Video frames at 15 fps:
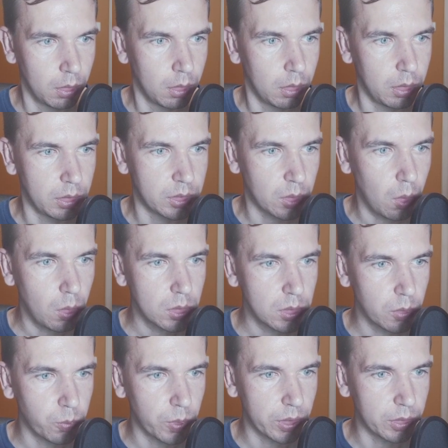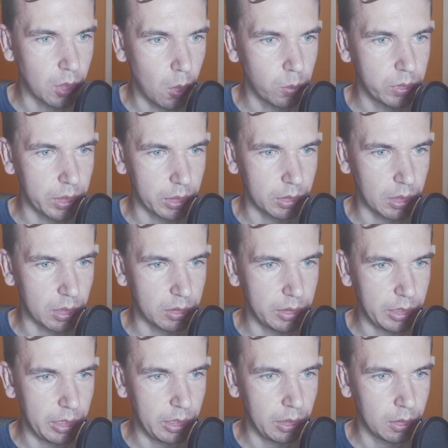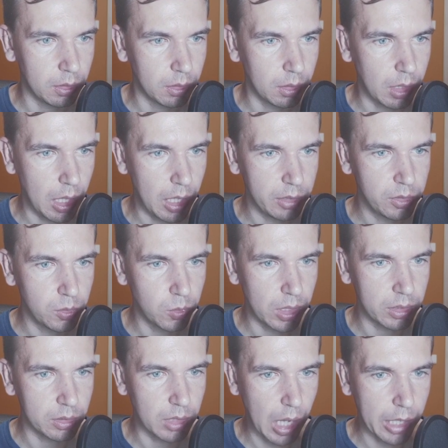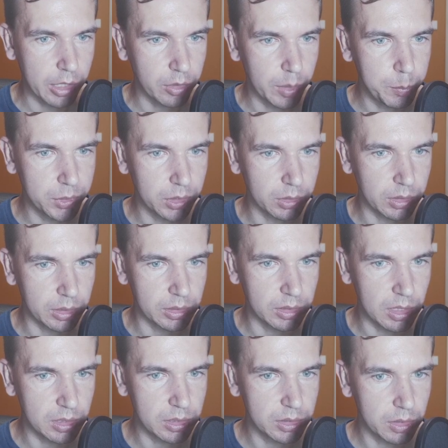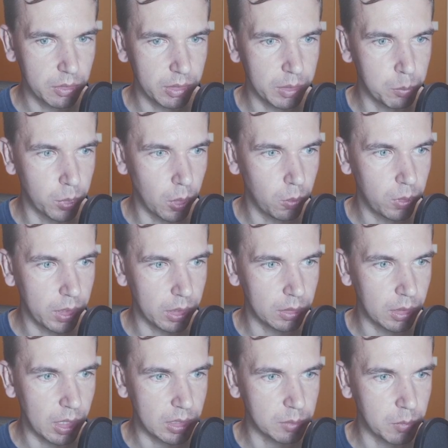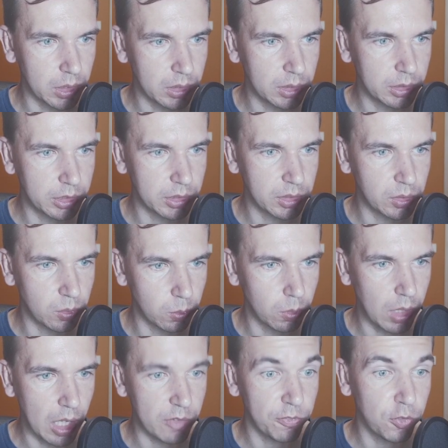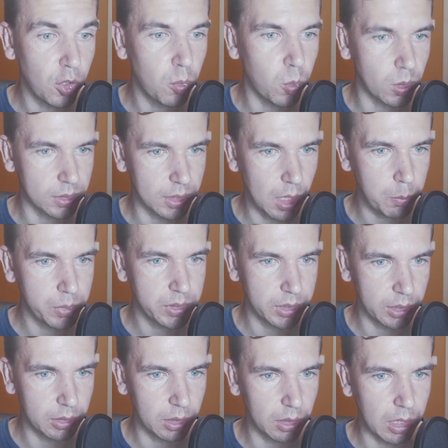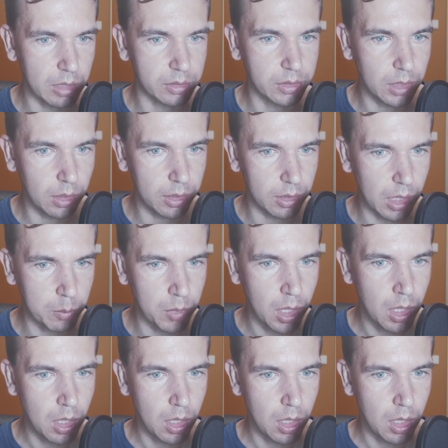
It's also worth noting that the end-to-end encryption is necessarily broken as messages to and from WhatsApp, Signal and Telegram